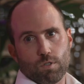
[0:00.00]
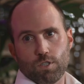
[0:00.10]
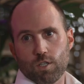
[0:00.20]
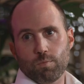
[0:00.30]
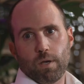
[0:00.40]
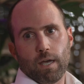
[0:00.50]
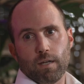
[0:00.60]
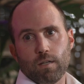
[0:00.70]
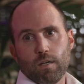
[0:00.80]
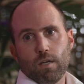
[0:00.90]
just
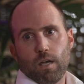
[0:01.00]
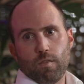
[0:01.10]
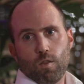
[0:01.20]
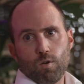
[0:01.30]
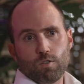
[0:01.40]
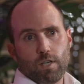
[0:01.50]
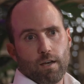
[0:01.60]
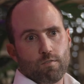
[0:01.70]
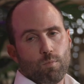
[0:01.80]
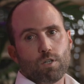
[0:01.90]
made, and those
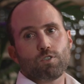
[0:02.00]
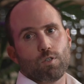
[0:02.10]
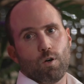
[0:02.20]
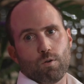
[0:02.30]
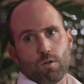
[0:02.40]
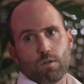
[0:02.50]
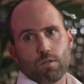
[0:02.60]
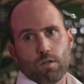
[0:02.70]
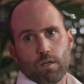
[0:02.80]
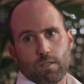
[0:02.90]
have much lower
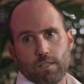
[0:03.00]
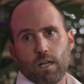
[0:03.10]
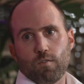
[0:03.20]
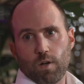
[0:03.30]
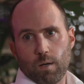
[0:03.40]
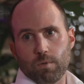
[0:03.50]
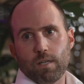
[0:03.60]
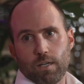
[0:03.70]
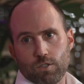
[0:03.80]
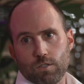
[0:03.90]
DNA
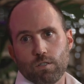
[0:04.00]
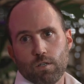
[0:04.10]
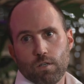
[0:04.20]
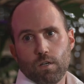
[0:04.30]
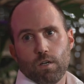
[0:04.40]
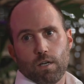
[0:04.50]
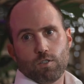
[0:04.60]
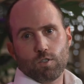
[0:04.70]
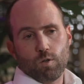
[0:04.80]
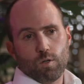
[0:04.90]
fragmentation.
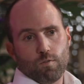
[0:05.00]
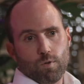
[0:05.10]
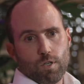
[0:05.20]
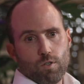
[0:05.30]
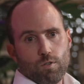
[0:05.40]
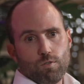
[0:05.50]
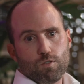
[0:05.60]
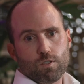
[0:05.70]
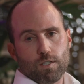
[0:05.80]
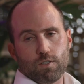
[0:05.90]
And so if we
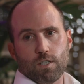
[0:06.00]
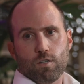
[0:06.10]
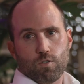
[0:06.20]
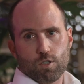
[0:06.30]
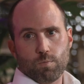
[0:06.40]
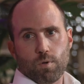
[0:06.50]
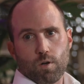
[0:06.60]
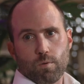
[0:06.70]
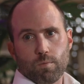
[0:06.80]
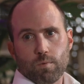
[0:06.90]
use testicular sperm